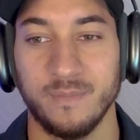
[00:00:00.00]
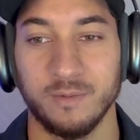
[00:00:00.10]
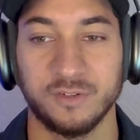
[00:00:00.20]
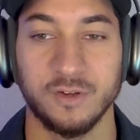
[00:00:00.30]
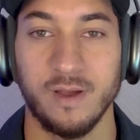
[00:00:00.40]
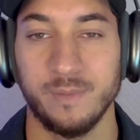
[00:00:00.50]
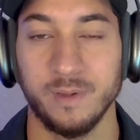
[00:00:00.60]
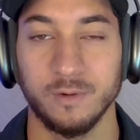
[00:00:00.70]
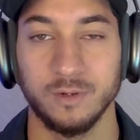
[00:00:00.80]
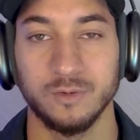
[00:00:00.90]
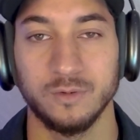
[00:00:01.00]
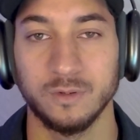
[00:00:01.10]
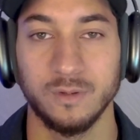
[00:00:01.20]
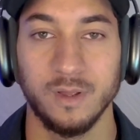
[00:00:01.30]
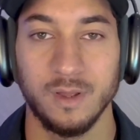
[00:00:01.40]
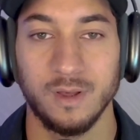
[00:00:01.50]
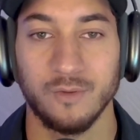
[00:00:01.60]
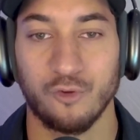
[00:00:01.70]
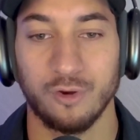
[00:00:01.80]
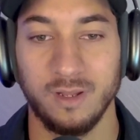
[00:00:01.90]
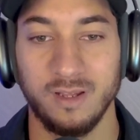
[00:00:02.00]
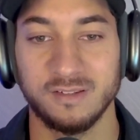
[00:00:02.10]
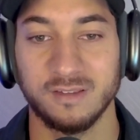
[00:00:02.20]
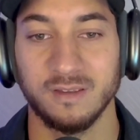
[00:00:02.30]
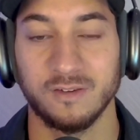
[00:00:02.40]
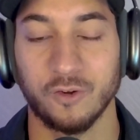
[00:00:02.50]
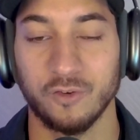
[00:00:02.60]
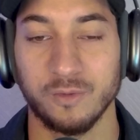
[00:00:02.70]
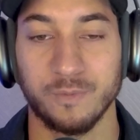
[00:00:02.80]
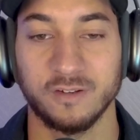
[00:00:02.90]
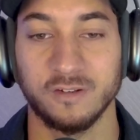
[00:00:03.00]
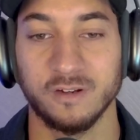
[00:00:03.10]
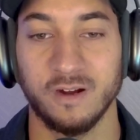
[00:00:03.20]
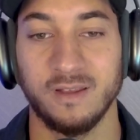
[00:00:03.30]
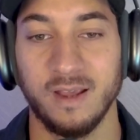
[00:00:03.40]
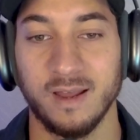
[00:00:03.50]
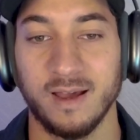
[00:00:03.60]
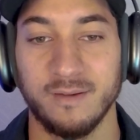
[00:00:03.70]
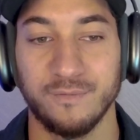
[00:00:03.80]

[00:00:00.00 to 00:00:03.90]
I was so happy when Google released search impression share data